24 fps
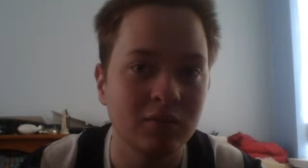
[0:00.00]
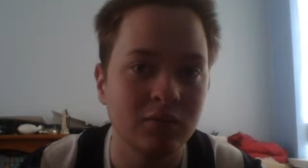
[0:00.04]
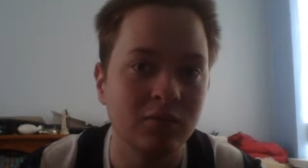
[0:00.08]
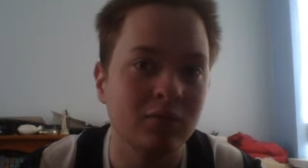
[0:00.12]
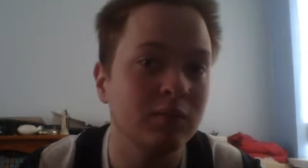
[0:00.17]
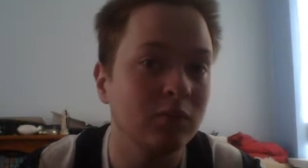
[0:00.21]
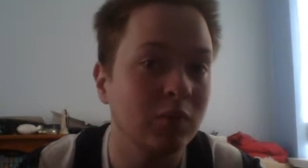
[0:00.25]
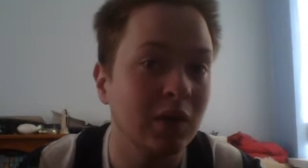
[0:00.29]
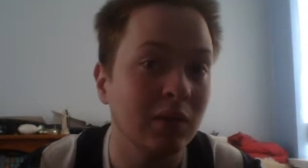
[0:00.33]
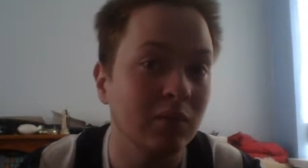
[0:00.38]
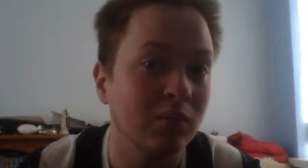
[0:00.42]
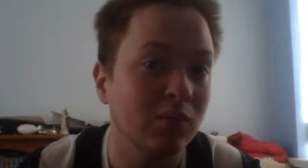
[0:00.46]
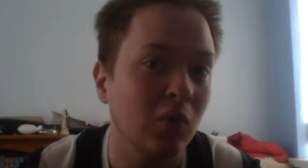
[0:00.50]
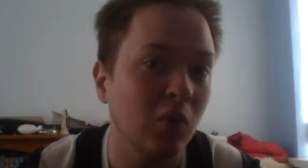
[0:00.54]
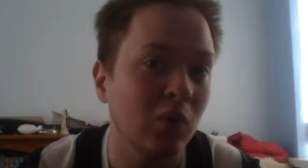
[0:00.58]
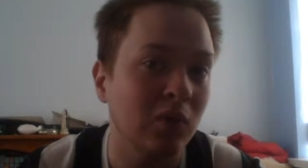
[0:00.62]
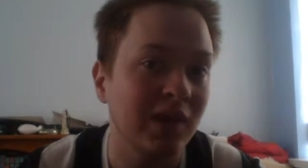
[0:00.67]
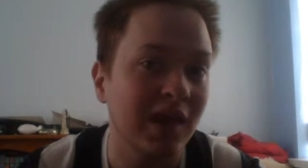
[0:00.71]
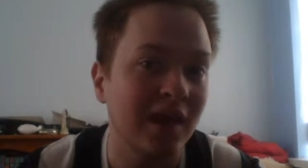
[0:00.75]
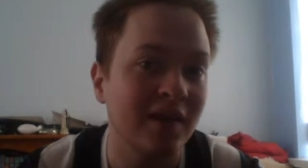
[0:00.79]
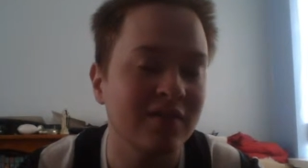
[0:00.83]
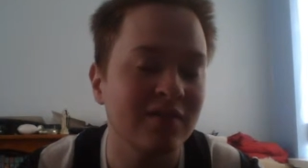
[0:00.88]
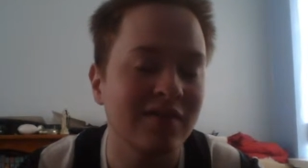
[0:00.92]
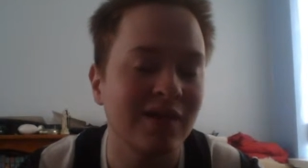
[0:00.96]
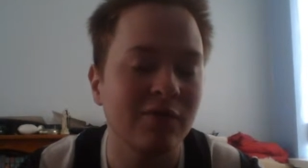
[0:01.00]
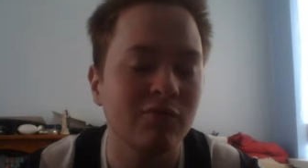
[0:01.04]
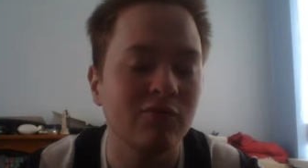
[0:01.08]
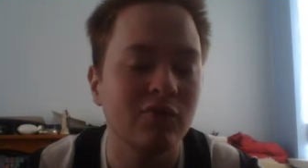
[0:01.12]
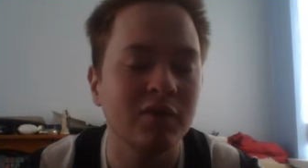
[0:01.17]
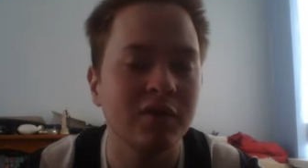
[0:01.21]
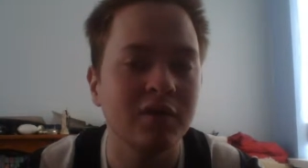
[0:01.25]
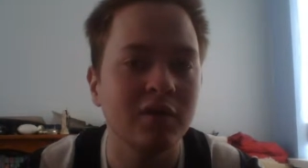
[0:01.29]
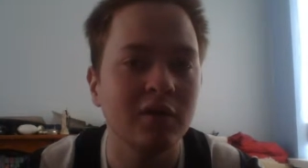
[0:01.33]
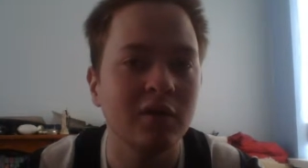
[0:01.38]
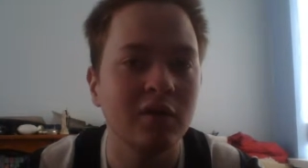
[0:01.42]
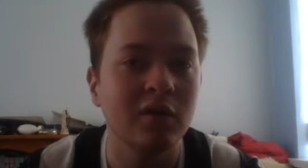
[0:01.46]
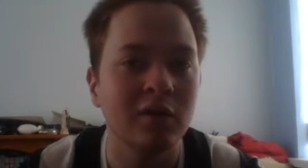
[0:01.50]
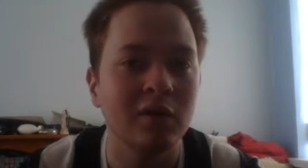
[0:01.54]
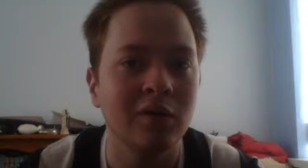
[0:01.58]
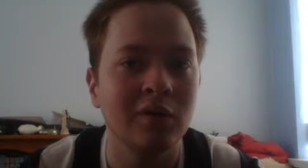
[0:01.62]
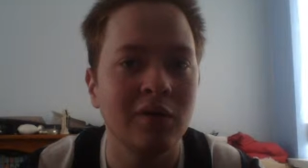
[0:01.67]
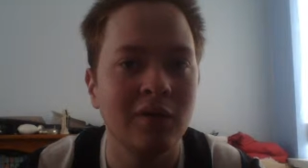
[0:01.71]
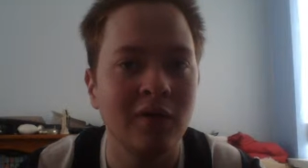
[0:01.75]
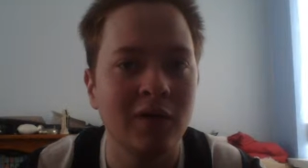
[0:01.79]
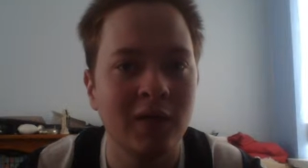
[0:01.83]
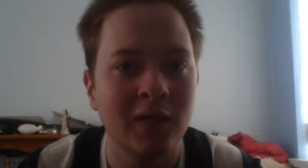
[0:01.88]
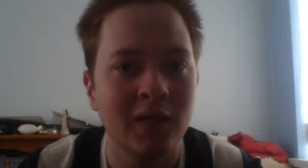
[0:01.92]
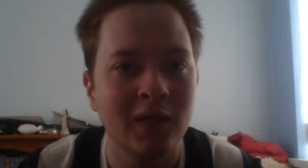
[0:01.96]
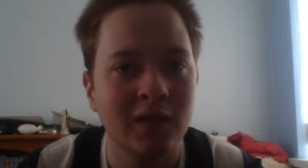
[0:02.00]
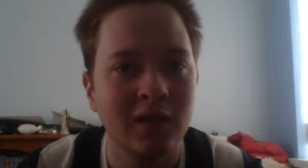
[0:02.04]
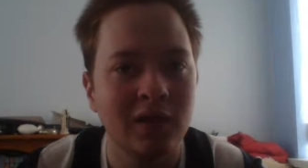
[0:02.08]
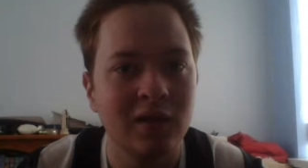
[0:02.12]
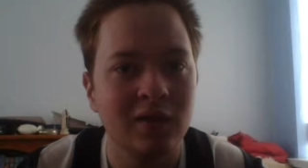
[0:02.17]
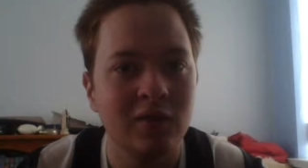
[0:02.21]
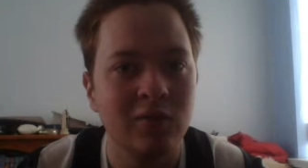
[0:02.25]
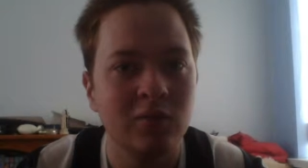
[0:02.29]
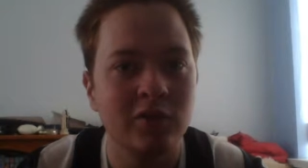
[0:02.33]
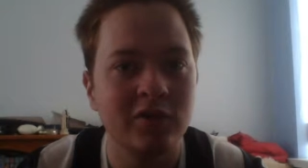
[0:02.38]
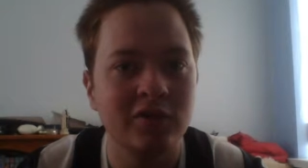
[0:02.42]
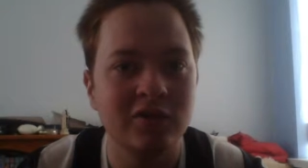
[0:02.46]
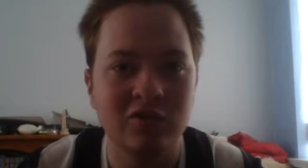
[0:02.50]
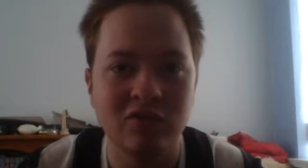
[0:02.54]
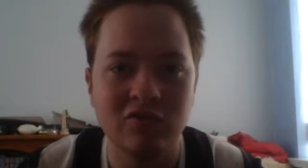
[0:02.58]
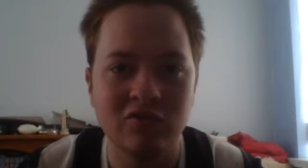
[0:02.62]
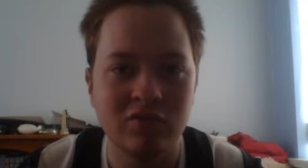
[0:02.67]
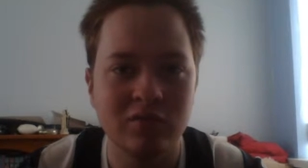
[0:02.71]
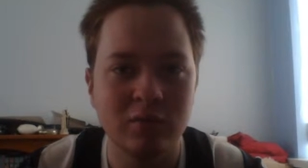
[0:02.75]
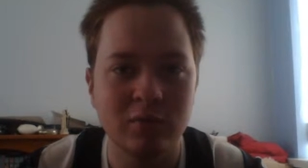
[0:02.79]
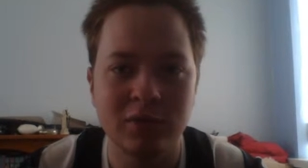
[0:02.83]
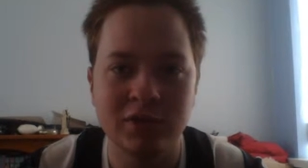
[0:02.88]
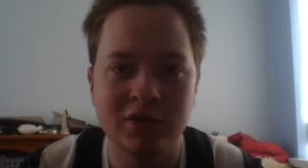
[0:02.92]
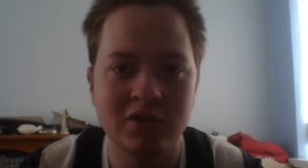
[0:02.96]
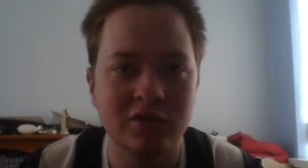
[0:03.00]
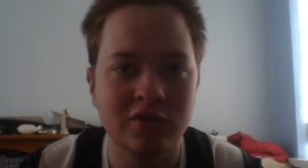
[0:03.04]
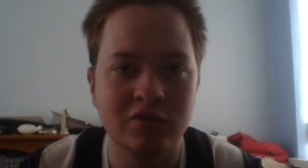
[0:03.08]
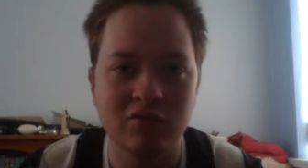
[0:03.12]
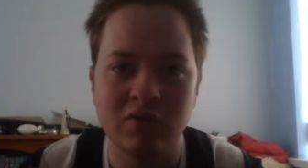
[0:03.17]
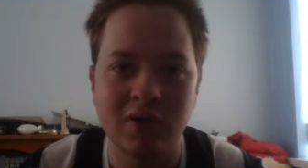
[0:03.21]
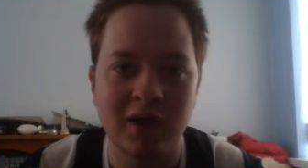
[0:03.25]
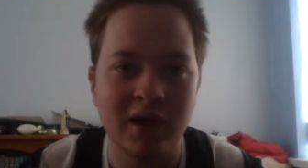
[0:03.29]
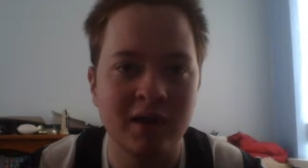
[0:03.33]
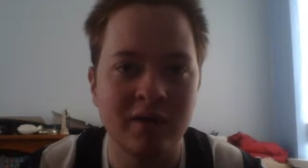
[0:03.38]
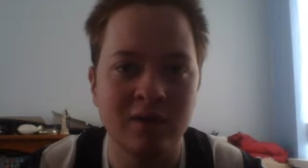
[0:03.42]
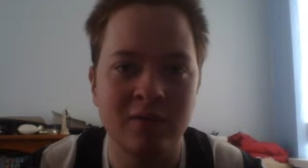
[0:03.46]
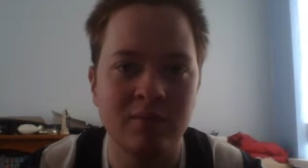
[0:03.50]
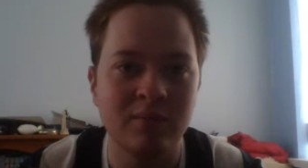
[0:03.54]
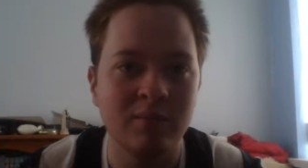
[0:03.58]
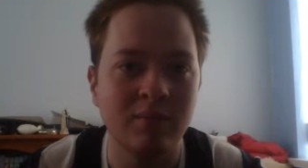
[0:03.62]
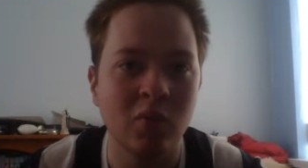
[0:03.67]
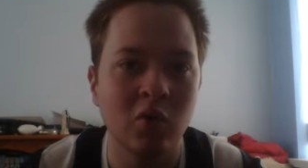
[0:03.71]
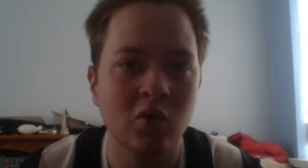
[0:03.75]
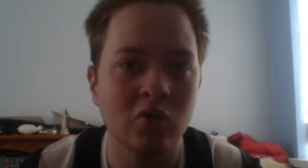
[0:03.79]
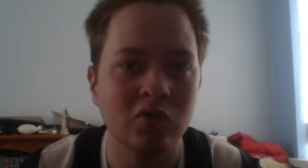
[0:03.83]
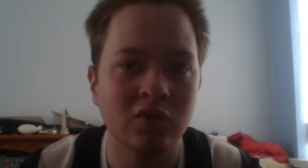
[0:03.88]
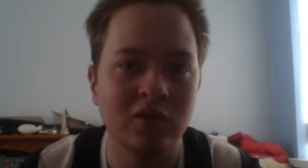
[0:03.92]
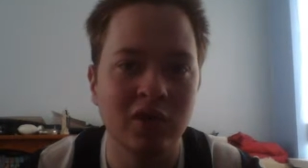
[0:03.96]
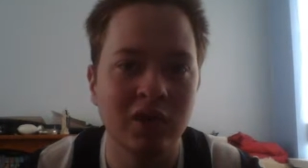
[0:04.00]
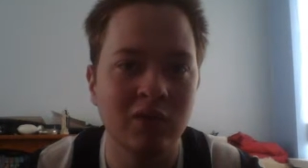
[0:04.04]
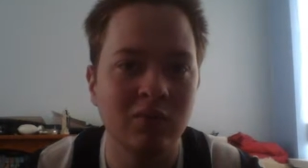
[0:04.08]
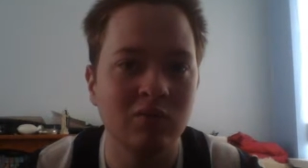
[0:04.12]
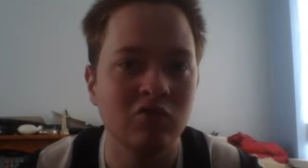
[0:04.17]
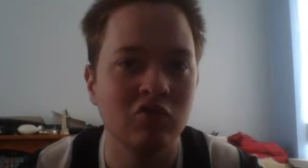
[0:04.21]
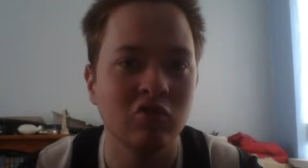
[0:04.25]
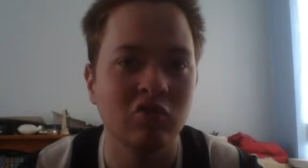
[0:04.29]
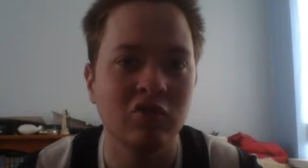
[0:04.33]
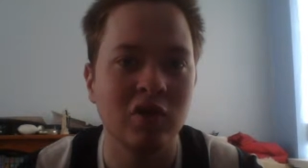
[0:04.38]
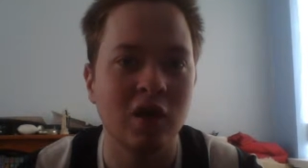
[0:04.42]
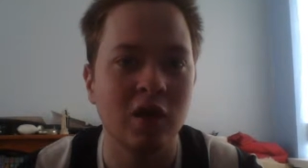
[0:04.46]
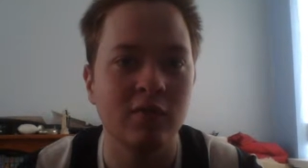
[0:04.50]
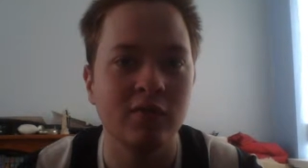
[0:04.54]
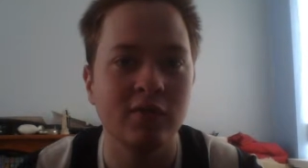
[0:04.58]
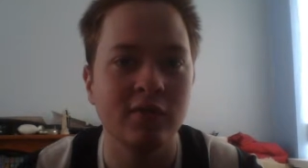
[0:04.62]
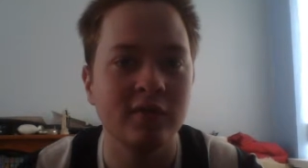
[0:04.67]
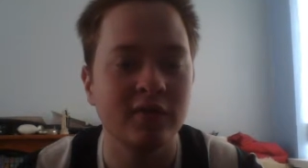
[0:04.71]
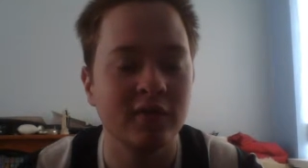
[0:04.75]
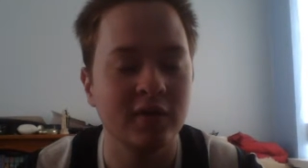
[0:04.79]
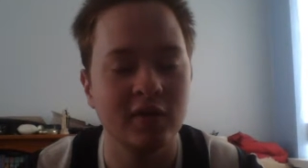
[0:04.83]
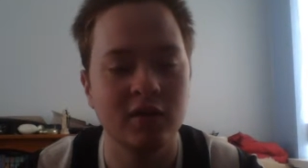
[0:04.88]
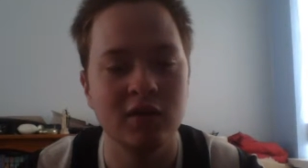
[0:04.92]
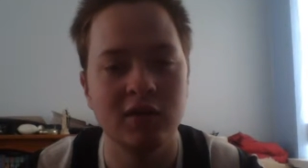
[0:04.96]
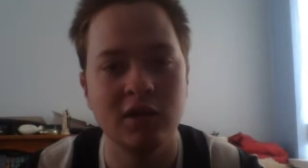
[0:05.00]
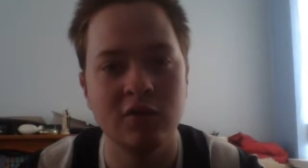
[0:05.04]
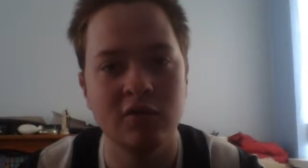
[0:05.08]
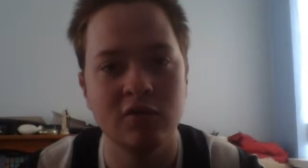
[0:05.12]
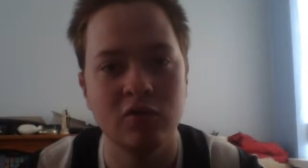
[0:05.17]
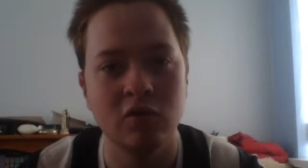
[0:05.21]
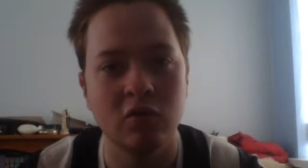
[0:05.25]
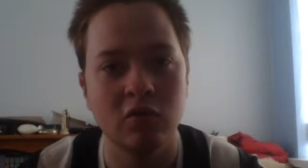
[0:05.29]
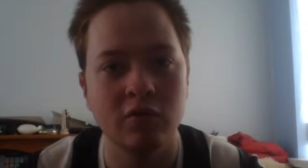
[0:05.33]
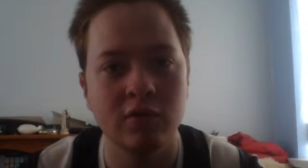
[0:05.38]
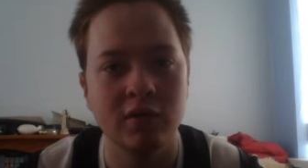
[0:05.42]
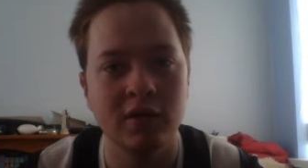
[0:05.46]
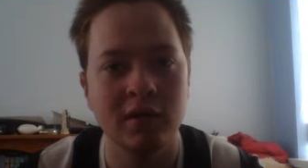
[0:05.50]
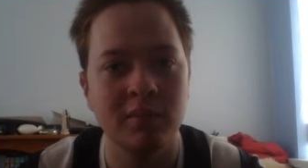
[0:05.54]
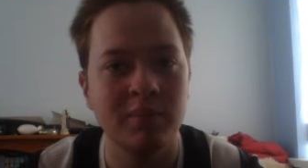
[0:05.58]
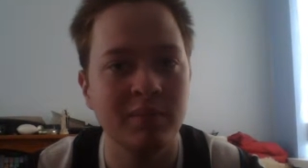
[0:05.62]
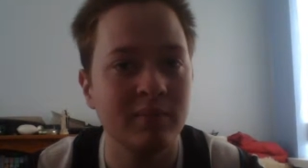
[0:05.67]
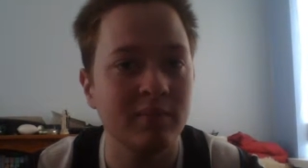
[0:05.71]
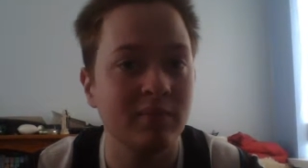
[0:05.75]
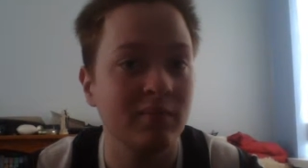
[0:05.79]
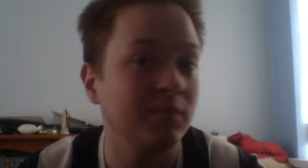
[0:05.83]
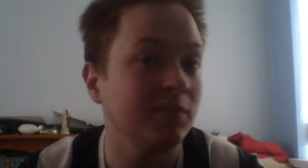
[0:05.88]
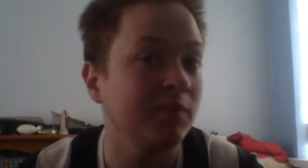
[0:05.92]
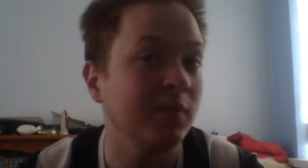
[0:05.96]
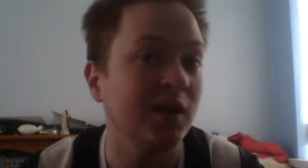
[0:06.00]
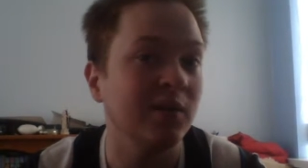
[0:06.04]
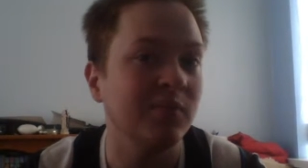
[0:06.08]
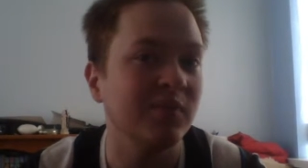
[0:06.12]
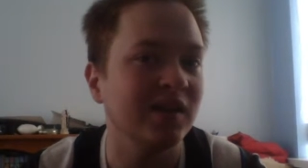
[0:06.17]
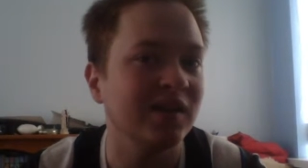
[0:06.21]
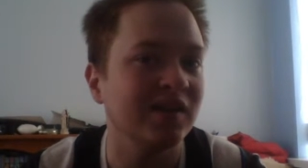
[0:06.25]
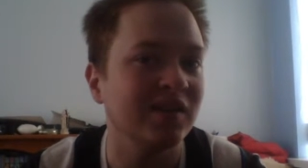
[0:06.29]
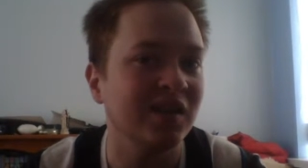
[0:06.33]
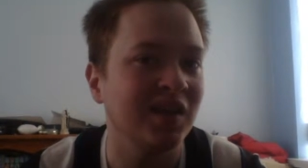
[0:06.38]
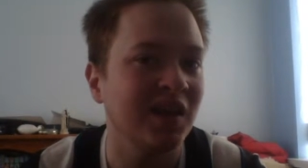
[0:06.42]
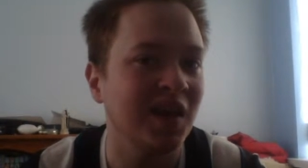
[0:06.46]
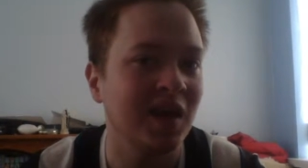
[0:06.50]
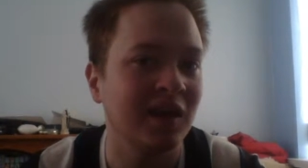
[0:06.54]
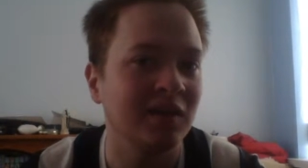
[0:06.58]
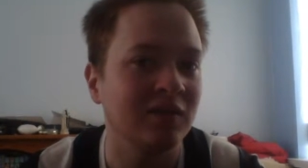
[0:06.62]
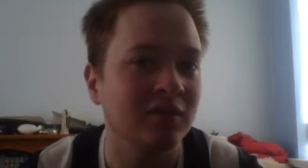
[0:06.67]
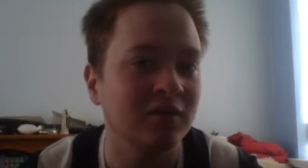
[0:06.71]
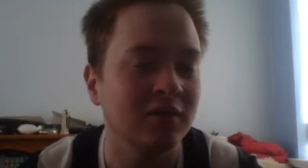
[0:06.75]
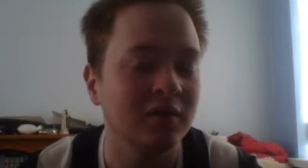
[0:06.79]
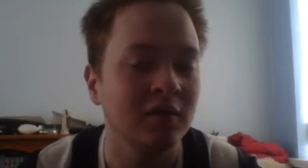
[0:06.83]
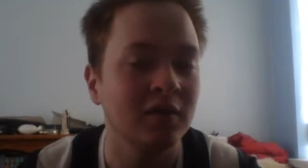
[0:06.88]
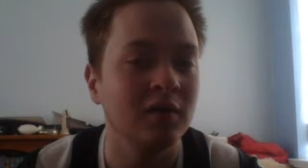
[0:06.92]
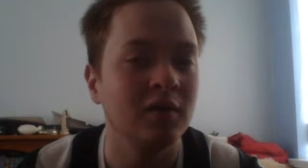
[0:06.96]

Well, more or less everything which is which is rare. Most games just have a singular story, and maybe at the end